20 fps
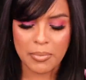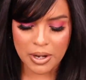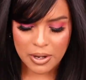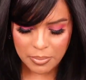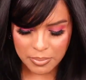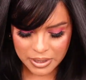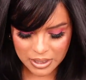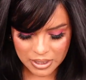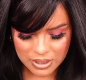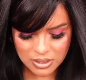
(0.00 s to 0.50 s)

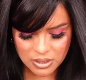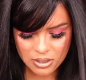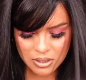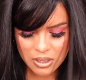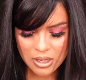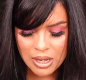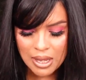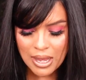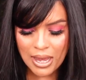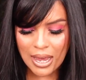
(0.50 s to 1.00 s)
medium in this.
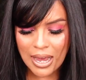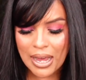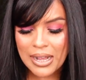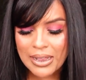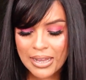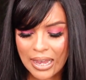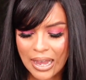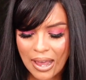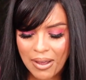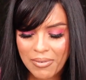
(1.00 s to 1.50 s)

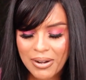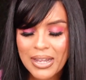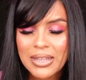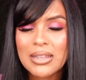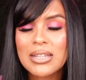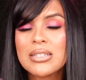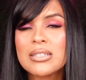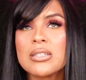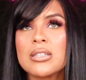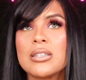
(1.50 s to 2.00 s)
And they have like
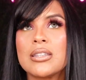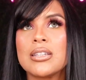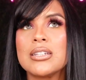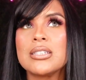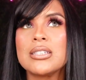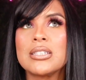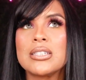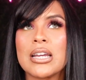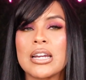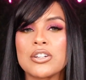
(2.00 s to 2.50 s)
this,
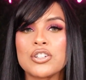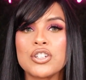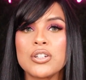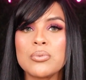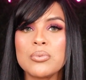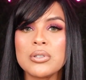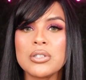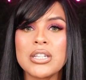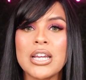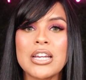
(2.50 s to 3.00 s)
this section
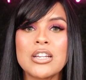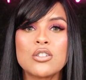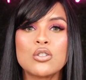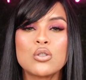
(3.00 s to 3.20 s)
was like